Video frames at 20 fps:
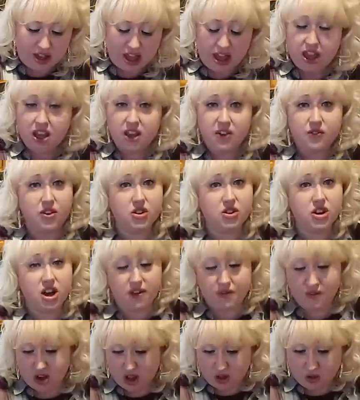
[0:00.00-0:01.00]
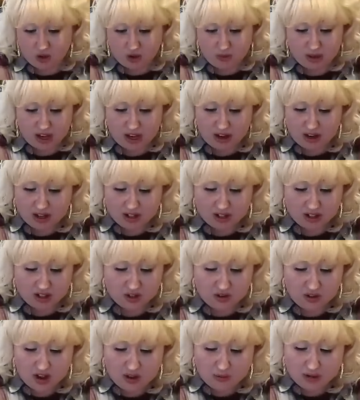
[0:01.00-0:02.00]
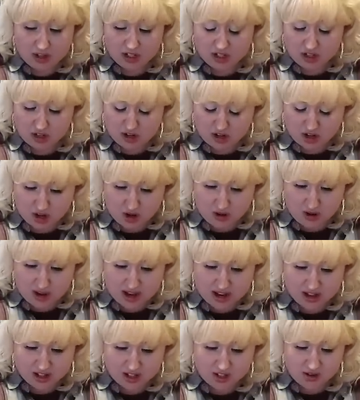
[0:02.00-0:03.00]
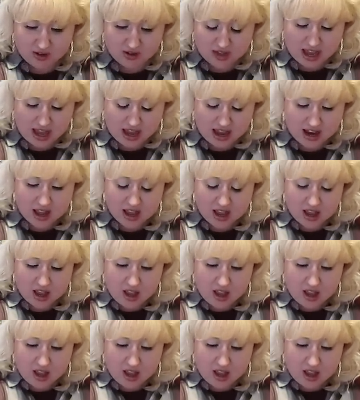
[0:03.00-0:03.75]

Hey, if you're not following me on Instagram, be sure to go ahead and do that.